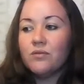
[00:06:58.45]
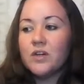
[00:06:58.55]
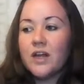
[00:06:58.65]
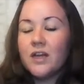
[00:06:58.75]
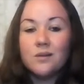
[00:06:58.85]

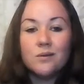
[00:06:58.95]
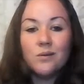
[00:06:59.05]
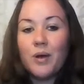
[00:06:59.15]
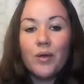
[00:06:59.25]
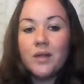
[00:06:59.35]
for days
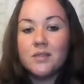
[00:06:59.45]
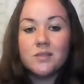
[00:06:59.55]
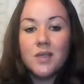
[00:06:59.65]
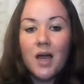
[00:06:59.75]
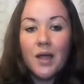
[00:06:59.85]
about any
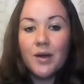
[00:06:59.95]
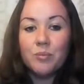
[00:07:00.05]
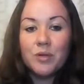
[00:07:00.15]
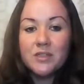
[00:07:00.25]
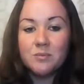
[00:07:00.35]
sign
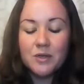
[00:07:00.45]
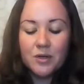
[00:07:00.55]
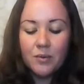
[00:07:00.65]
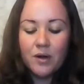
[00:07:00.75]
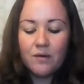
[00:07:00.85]
or
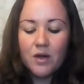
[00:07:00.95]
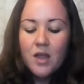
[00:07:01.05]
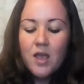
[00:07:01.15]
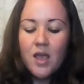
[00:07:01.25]
placement or whatever.